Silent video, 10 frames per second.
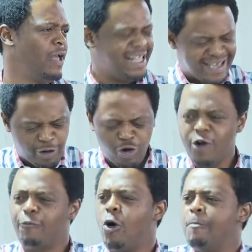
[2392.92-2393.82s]
It's a sort
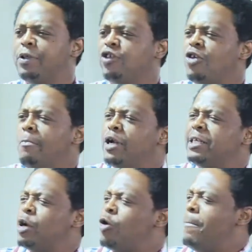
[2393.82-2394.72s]
of competition, but
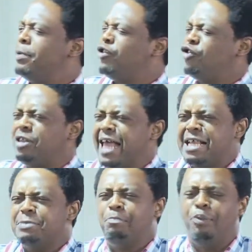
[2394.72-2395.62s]
it's a competition that
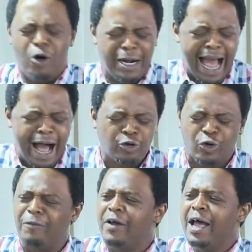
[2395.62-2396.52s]
is born out
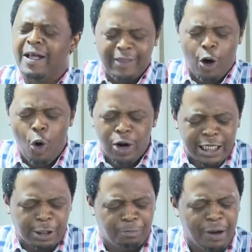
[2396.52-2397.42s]
of the
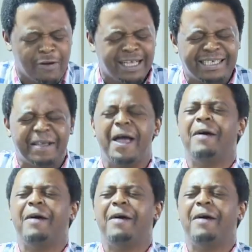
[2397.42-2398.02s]
Holy Spirit's